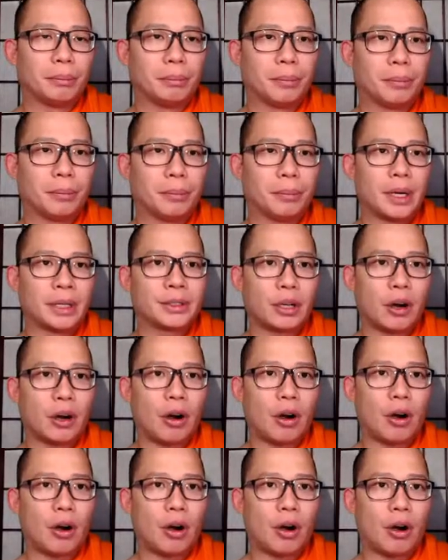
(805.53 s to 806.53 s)
monks
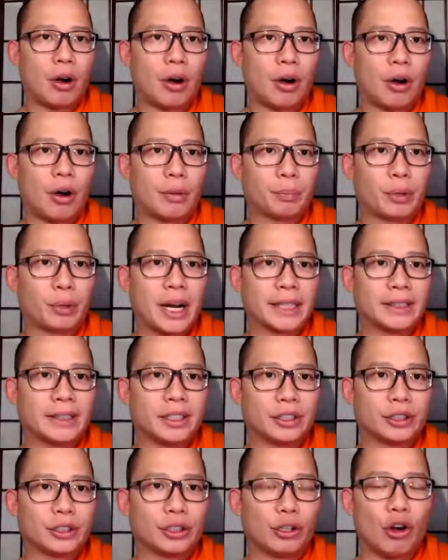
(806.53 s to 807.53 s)

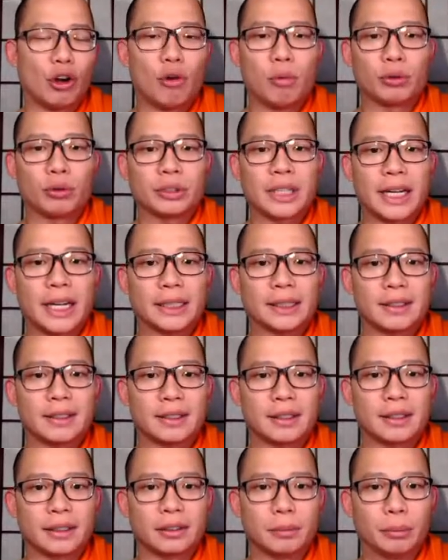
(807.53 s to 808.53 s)
practice the noble silence
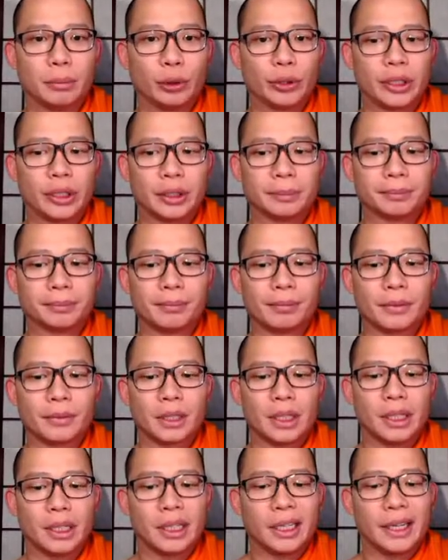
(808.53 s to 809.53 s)
like the Buddha.
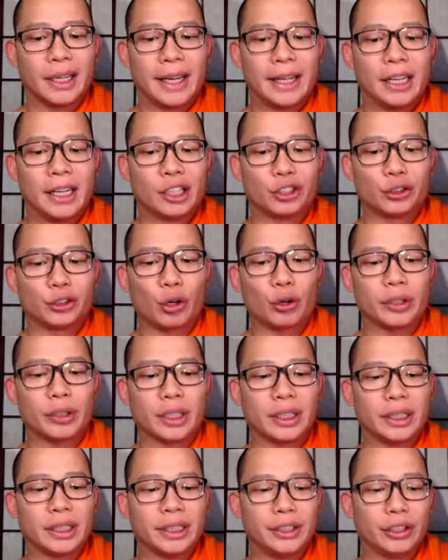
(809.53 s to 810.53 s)
And
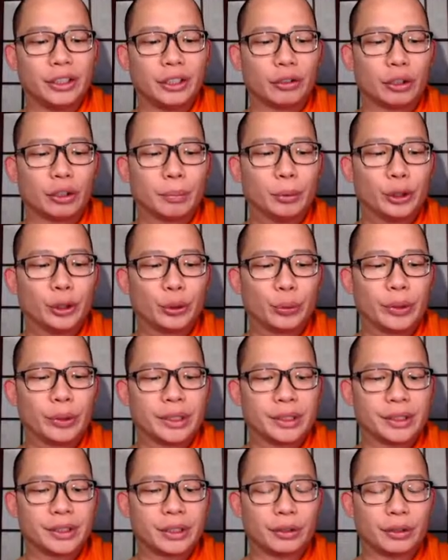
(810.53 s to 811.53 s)
historically, the Buddha
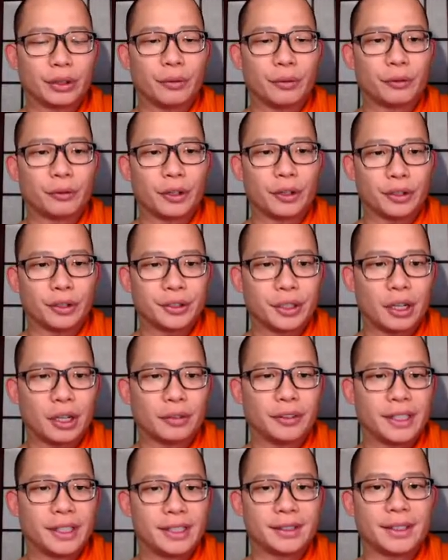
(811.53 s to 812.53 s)
was the first
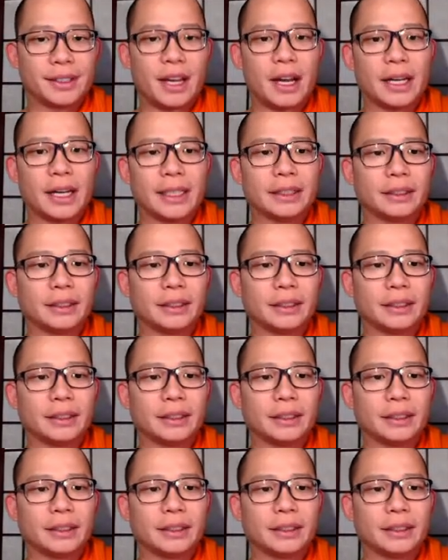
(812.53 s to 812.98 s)
of his kind